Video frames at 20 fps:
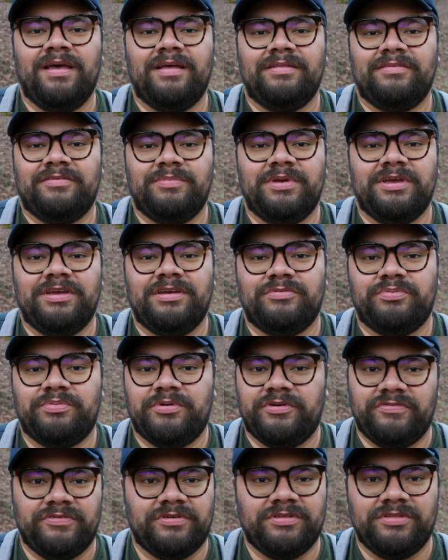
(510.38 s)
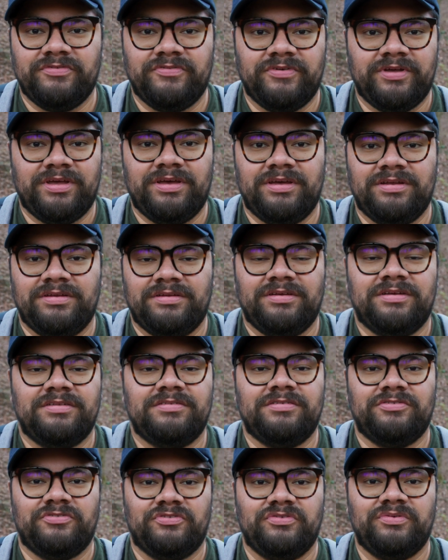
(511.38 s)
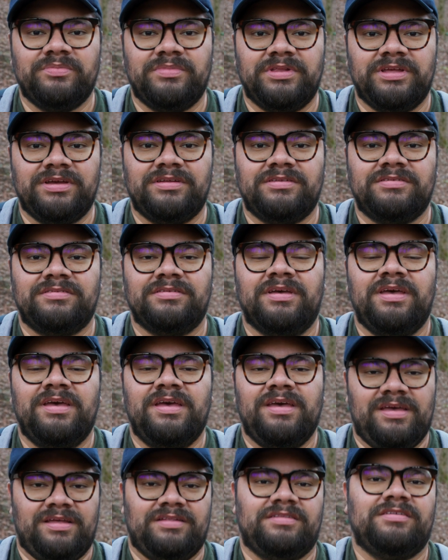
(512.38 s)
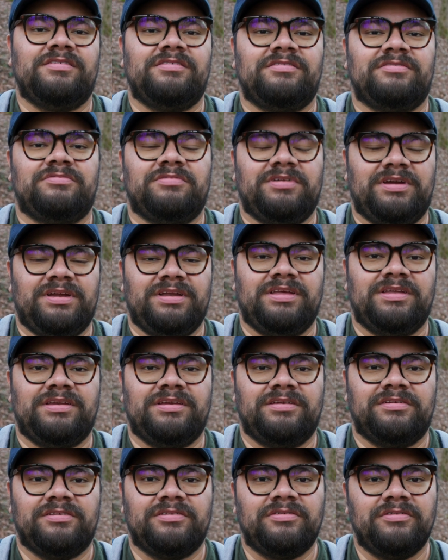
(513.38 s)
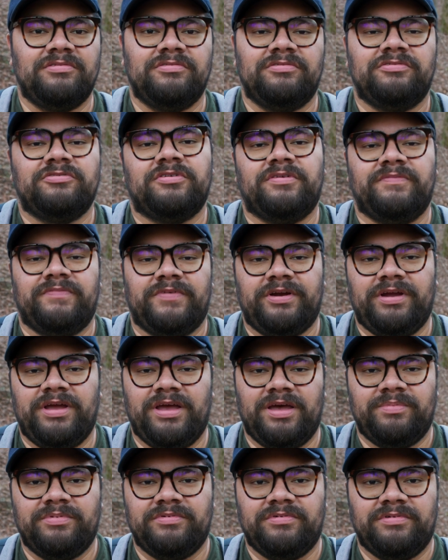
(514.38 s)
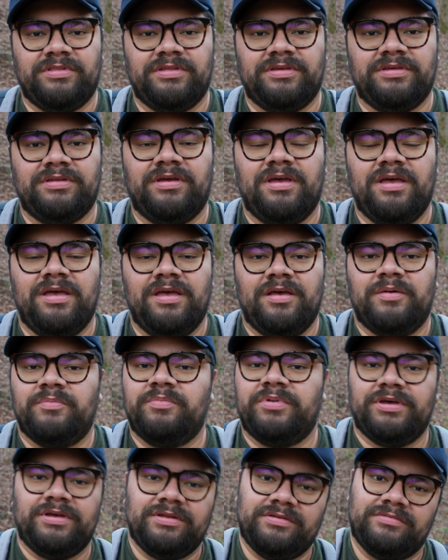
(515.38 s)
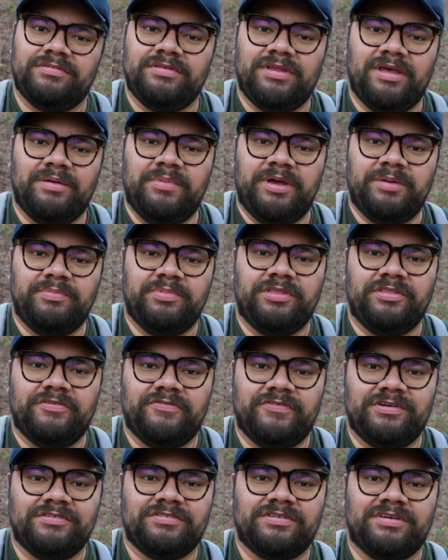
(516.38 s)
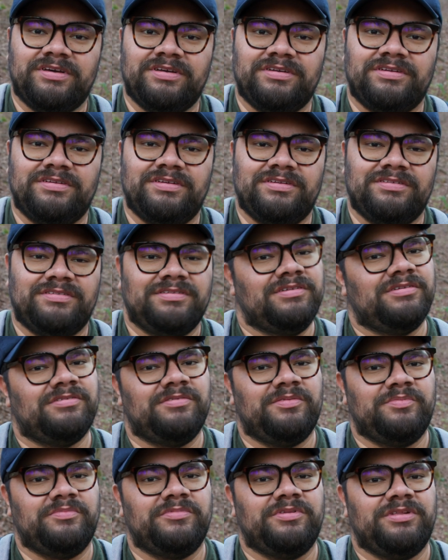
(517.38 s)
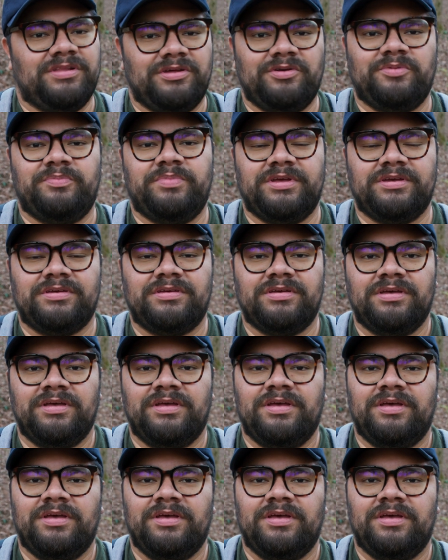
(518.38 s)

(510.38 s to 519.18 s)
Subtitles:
To me, it's perfectly fine. It's a zoom lens. It does what I needed to do, so I'm very happy with it. But that might be the first con. It's a little big.